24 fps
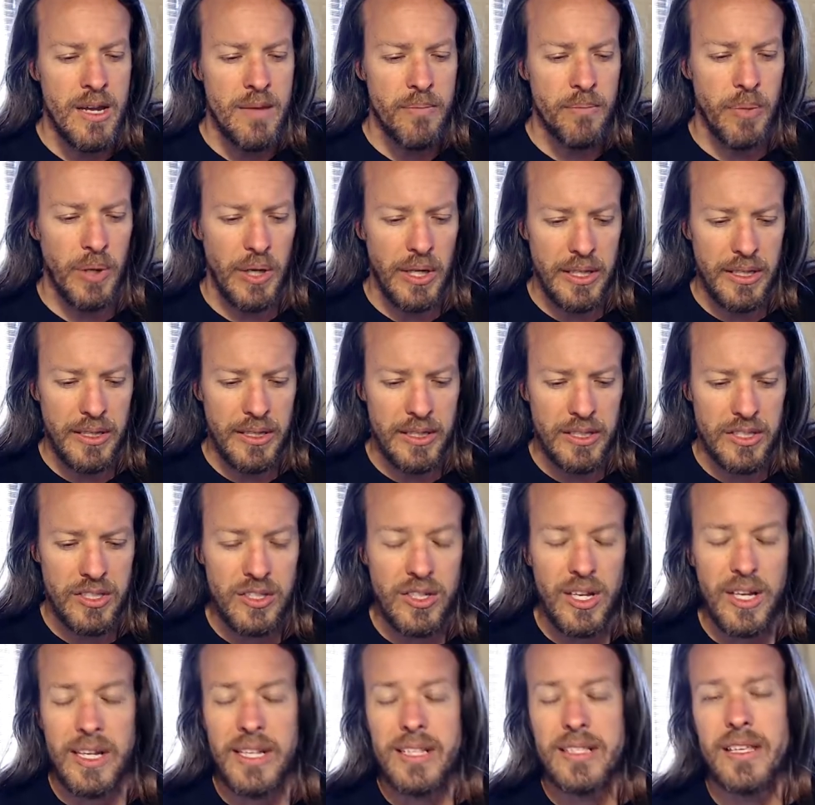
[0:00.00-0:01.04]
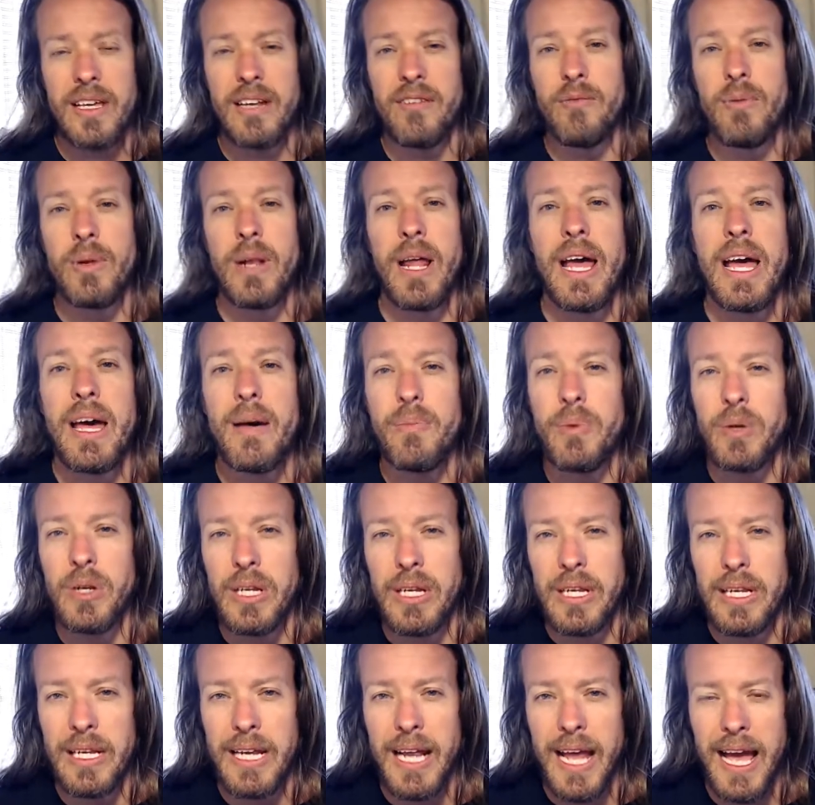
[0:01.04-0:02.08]
But the studies that have been
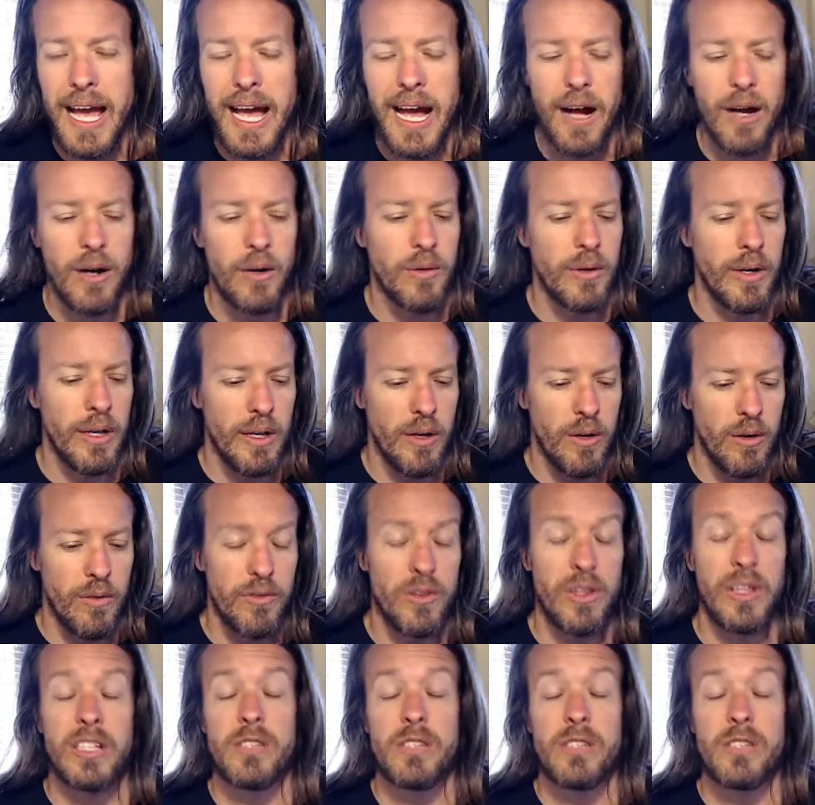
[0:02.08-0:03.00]
happening now, and over the,